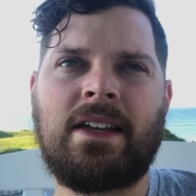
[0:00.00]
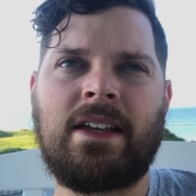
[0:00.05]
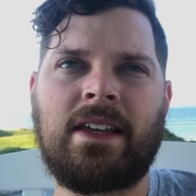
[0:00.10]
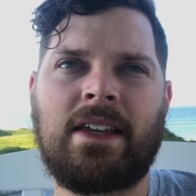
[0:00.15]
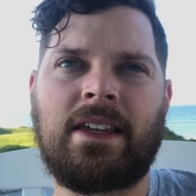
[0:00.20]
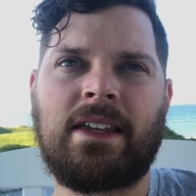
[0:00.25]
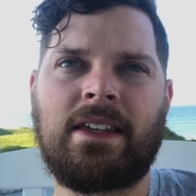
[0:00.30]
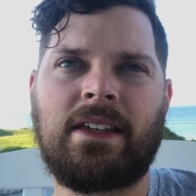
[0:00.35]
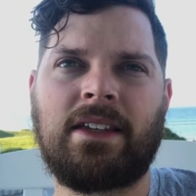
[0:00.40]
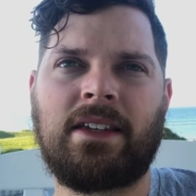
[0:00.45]

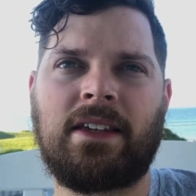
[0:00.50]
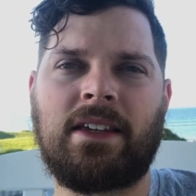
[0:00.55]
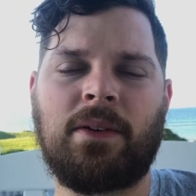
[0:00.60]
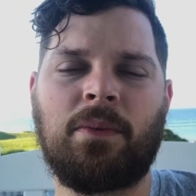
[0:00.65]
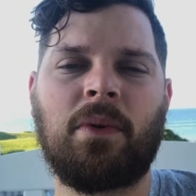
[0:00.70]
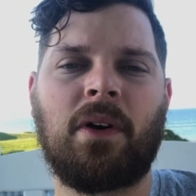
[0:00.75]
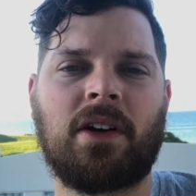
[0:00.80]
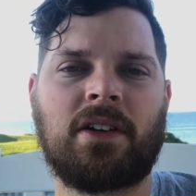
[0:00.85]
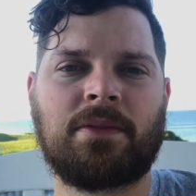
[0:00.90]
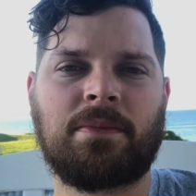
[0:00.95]
He
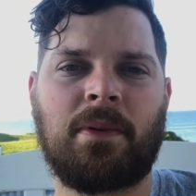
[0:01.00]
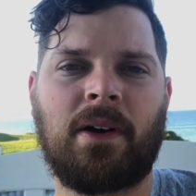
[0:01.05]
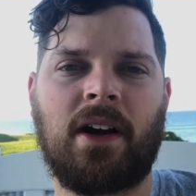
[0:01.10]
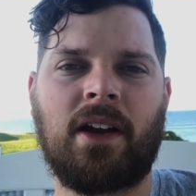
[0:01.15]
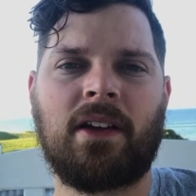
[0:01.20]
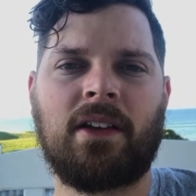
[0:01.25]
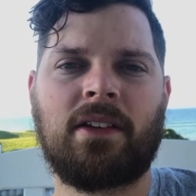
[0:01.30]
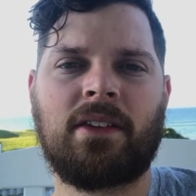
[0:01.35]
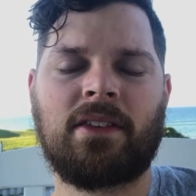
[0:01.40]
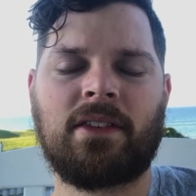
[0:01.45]
walks
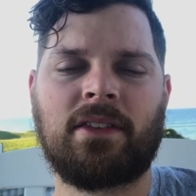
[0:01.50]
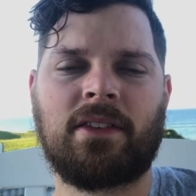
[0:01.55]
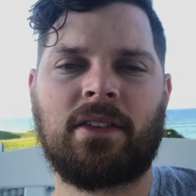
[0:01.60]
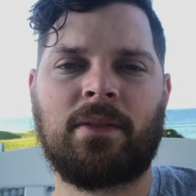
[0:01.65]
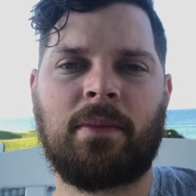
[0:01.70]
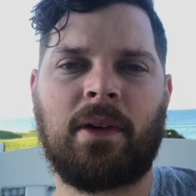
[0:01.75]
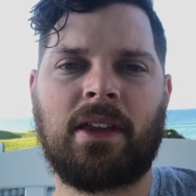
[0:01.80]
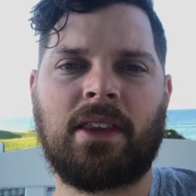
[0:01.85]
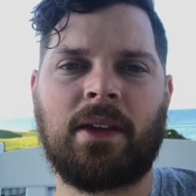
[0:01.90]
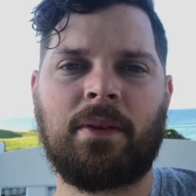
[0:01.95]
by
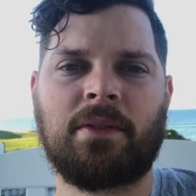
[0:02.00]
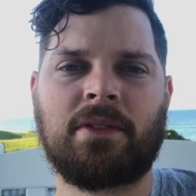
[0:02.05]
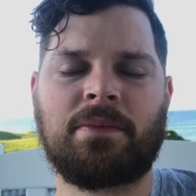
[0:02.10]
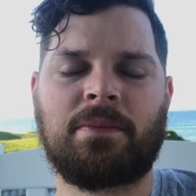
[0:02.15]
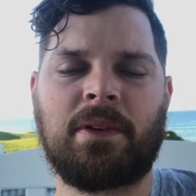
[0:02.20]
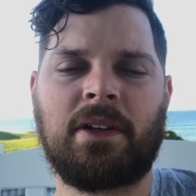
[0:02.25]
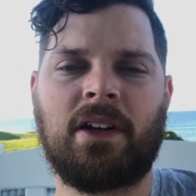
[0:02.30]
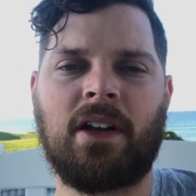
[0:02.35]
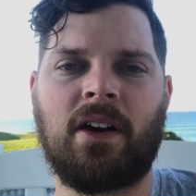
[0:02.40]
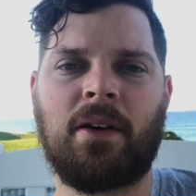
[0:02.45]
the man that was
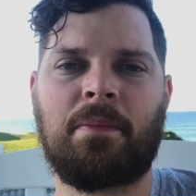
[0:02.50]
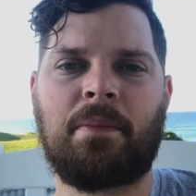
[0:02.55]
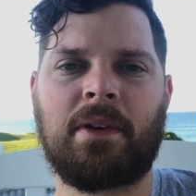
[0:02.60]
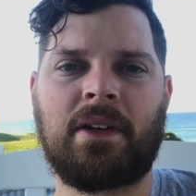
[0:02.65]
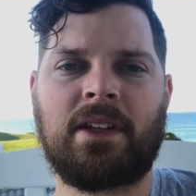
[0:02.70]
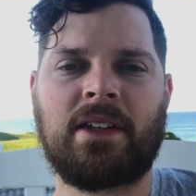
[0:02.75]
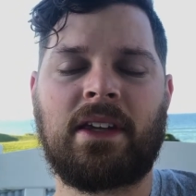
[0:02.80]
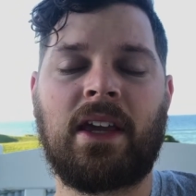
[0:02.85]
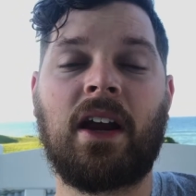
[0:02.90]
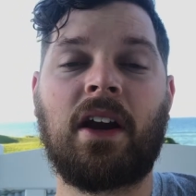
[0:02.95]
beat up,
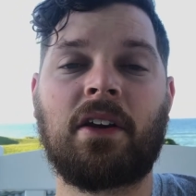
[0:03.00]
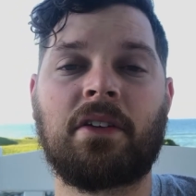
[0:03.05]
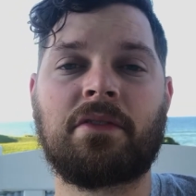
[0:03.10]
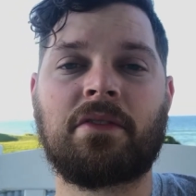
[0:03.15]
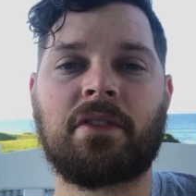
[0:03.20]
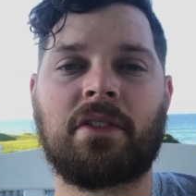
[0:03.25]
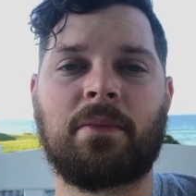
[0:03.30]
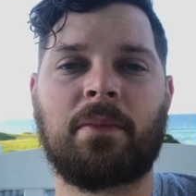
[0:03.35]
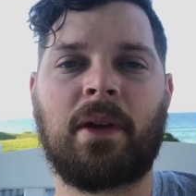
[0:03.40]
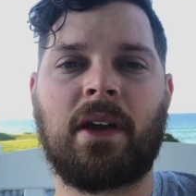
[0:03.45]
and he cares
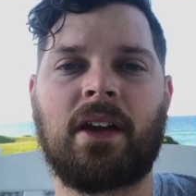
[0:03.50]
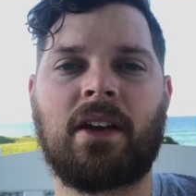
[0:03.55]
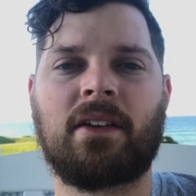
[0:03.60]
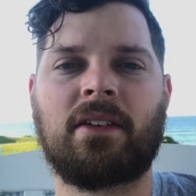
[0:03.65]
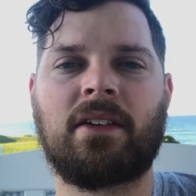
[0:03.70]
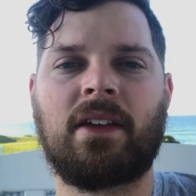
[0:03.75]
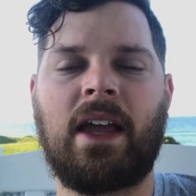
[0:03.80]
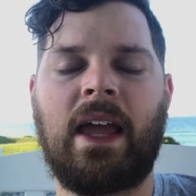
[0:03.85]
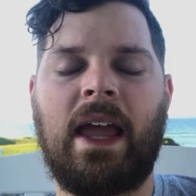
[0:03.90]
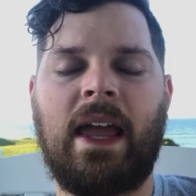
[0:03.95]
for the man.
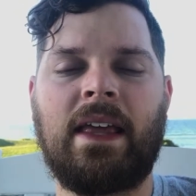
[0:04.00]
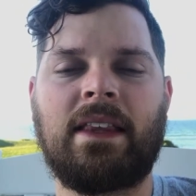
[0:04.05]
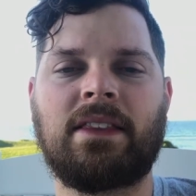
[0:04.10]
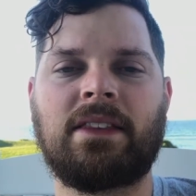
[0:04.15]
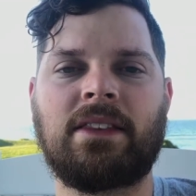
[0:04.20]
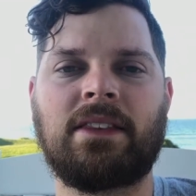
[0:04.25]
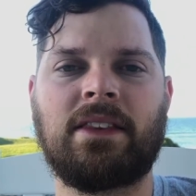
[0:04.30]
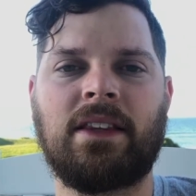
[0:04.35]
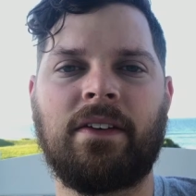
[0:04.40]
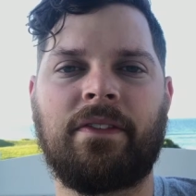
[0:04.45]

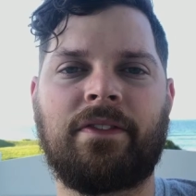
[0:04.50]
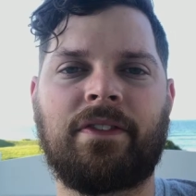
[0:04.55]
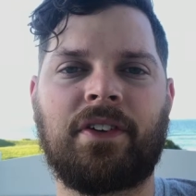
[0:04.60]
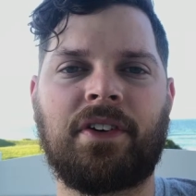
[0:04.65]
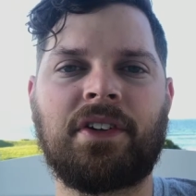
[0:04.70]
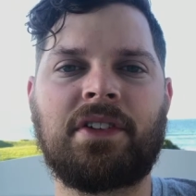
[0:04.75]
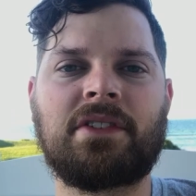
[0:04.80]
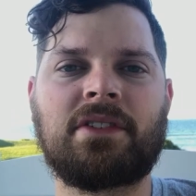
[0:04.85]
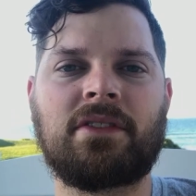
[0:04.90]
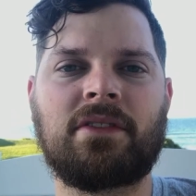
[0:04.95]
And the
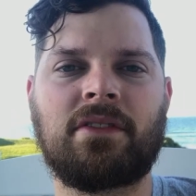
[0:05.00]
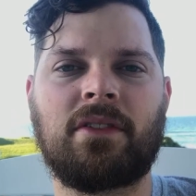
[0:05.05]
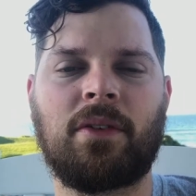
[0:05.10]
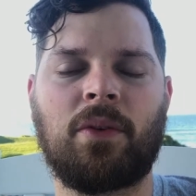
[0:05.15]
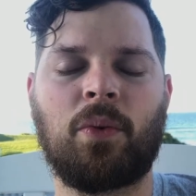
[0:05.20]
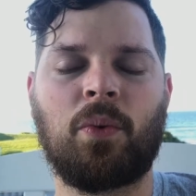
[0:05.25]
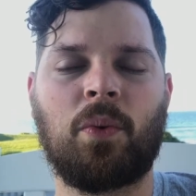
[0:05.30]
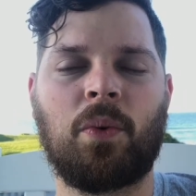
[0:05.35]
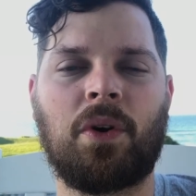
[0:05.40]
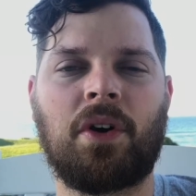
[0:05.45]
first
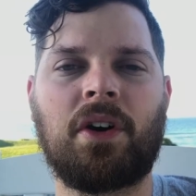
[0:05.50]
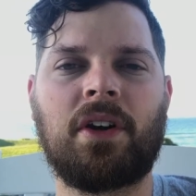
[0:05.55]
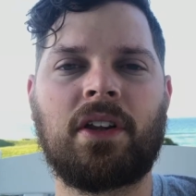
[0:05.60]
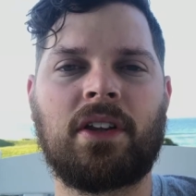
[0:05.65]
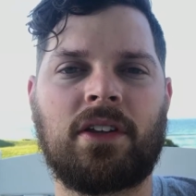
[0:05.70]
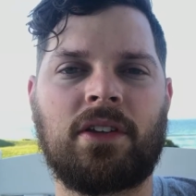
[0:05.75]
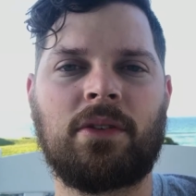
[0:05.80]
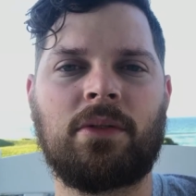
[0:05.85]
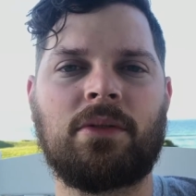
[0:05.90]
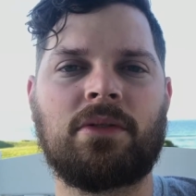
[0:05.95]
word
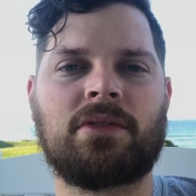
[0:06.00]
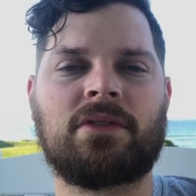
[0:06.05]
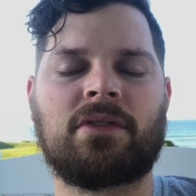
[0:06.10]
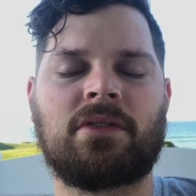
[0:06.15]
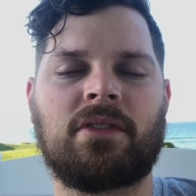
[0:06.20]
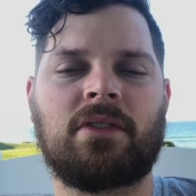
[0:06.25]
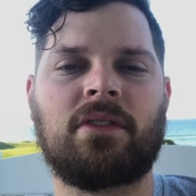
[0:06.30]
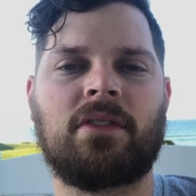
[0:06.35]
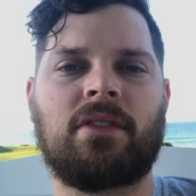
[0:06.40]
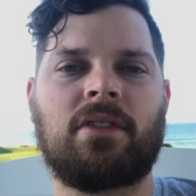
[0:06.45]
it
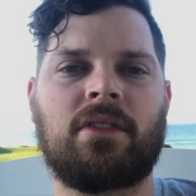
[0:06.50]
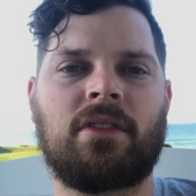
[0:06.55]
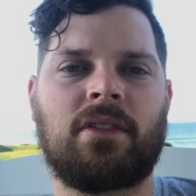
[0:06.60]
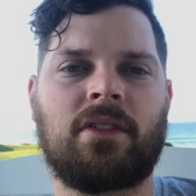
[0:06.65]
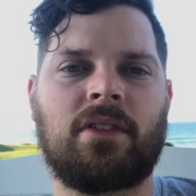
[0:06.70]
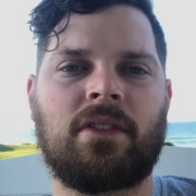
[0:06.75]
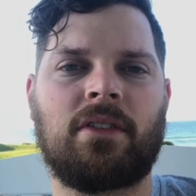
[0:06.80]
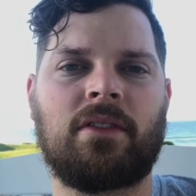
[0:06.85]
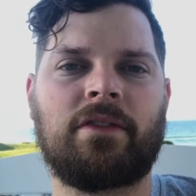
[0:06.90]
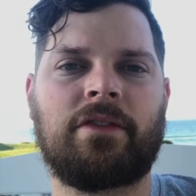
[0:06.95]
used
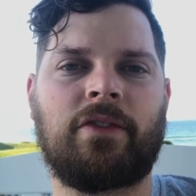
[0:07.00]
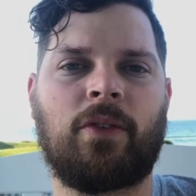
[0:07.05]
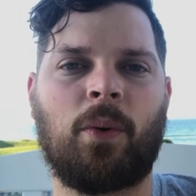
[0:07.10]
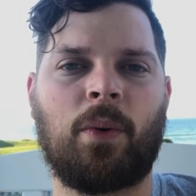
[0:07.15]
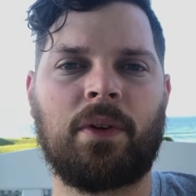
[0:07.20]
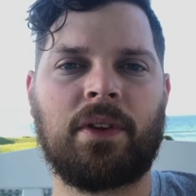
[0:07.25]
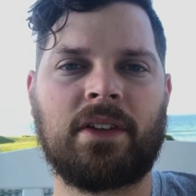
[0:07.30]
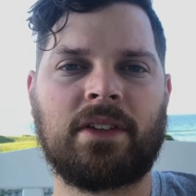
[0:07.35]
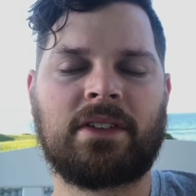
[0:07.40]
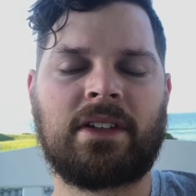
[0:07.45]

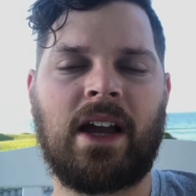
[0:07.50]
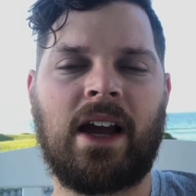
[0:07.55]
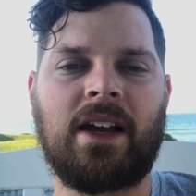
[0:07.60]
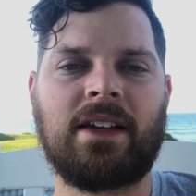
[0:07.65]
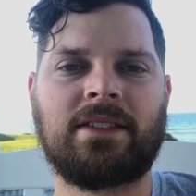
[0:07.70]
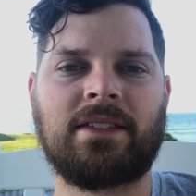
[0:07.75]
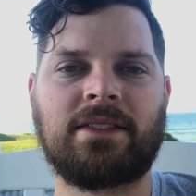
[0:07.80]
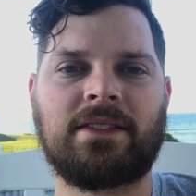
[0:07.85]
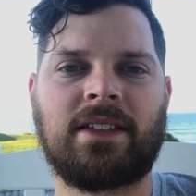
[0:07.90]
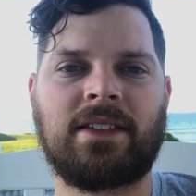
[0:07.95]
for this guy
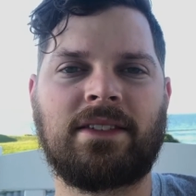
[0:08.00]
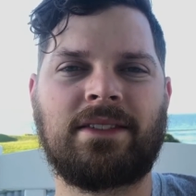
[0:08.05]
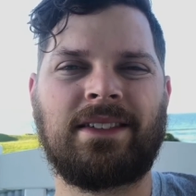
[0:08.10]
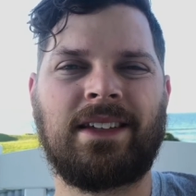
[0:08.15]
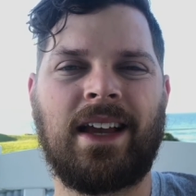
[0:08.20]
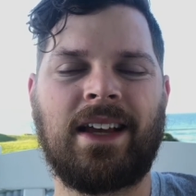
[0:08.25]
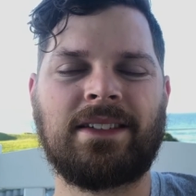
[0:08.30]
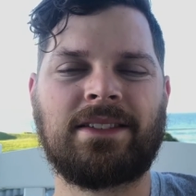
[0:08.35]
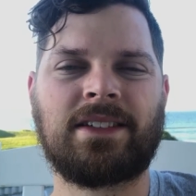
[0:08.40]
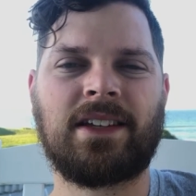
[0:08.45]
is it says
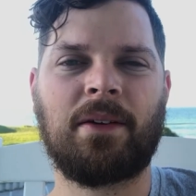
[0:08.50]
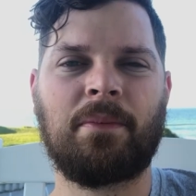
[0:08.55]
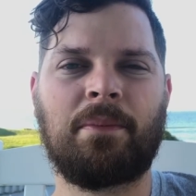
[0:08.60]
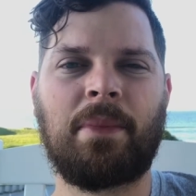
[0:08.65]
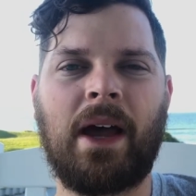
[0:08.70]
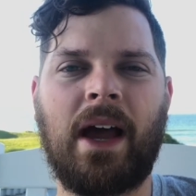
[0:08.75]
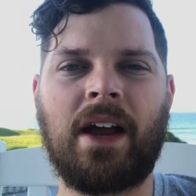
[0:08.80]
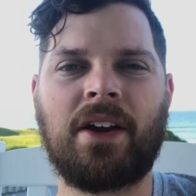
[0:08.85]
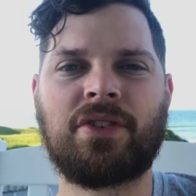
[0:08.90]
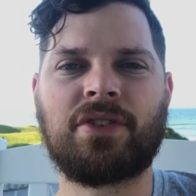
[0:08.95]
he has
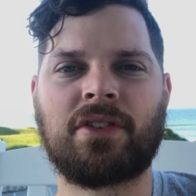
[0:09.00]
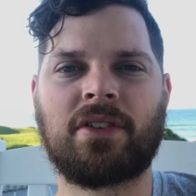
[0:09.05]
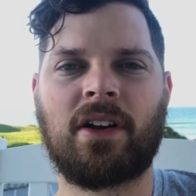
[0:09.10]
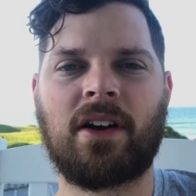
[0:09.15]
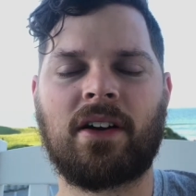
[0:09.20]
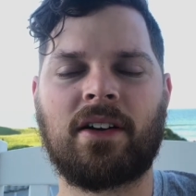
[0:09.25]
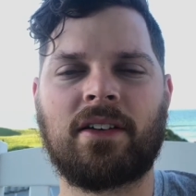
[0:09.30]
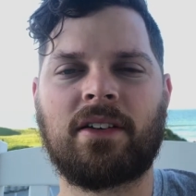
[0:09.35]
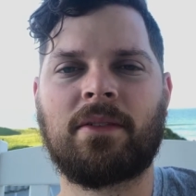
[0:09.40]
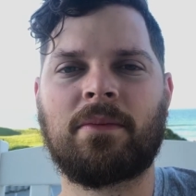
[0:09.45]
compassion
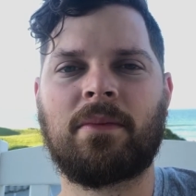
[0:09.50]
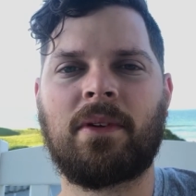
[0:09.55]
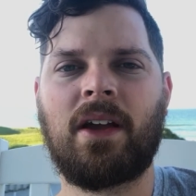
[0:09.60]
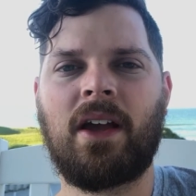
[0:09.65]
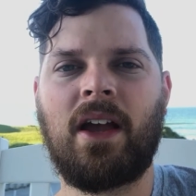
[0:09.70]
on him.